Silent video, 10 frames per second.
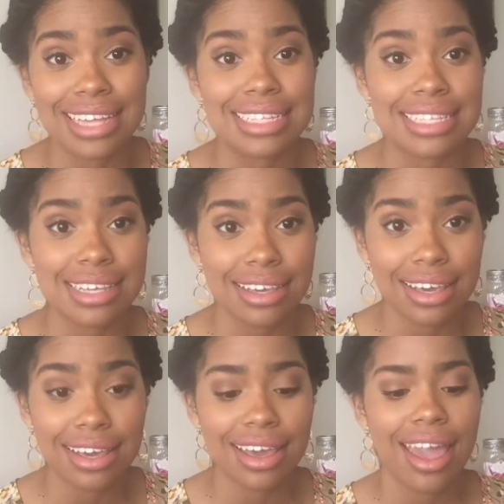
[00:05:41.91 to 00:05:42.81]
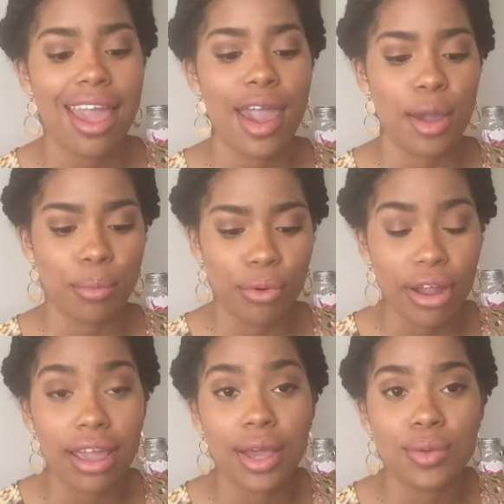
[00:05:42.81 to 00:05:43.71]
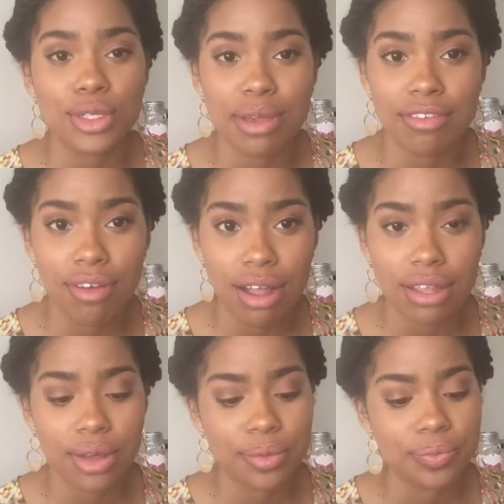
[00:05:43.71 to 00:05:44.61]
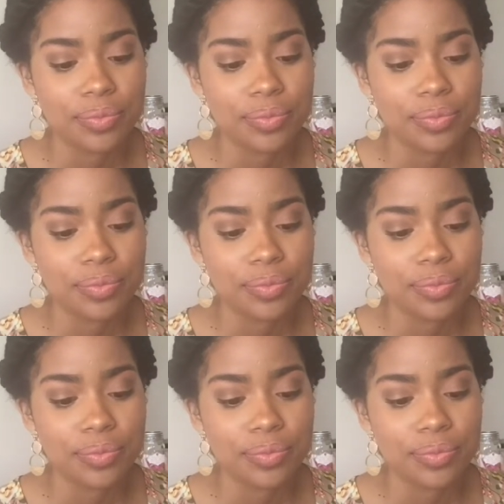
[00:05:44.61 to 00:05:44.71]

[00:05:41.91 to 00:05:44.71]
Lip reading: and seeking and praying which may follow.